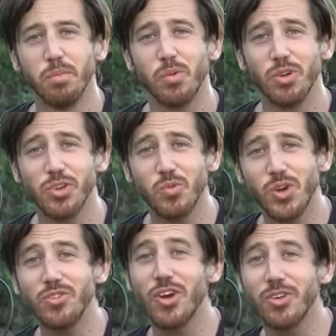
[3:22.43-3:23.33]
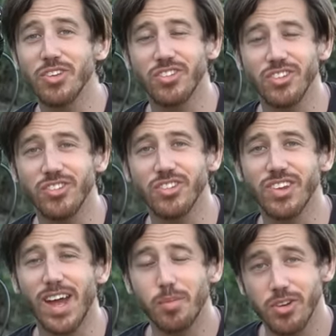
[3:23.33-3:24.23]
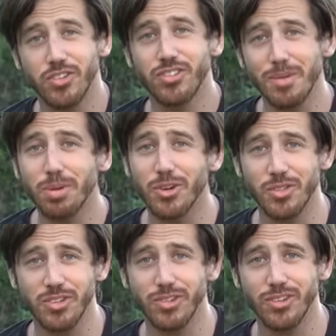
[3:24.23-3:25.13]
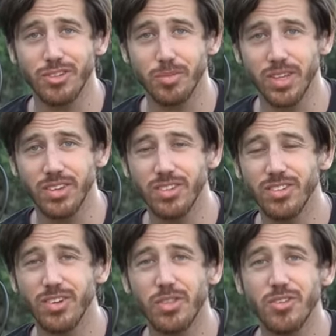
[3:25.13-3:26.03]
But what you will notice is just how much simpler the system is. You know,